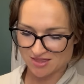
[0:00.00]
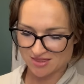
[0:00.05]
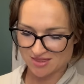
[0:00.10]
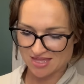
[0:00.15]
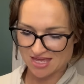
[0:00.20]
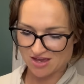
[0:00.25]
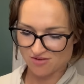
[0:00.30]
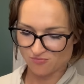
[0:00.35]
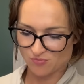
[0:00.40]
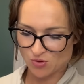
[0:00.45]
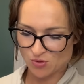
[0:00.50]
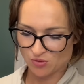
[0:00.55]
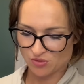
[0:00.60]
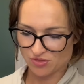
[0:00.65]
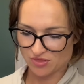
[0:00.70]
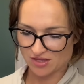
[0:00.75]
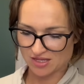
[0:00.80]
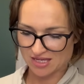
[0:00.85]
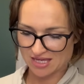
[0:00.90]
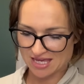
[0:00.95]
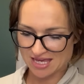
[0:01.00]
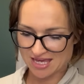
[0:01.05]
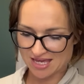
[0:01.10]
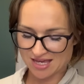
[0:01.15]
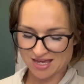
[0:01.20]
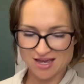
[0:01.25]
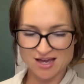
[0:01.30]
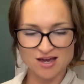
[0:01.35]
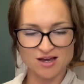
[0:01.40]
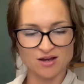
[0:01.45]
They have both the
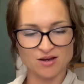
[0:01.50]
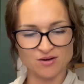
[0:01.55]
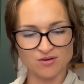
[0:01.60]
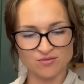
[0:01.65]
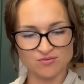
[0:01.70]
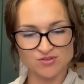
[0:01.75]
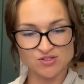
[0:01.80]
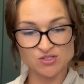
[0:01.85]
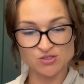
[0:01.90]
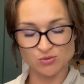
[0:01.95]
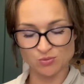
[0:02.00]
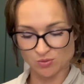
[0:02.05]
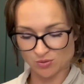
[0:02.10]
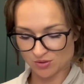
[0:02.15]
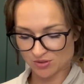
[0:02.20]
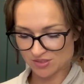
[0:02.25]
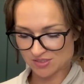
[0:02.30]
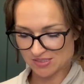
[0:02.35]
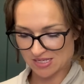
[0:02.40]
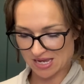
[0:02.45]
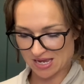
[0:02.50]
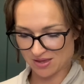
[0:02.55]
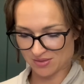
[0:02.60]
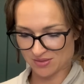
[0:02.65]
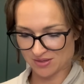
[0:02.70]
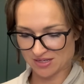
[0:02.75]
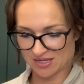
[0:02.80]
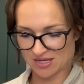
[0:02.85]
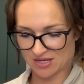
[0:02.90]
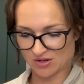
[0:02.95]
King of Swords and
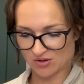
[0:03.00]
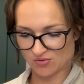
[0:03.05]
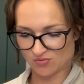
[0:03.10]
the King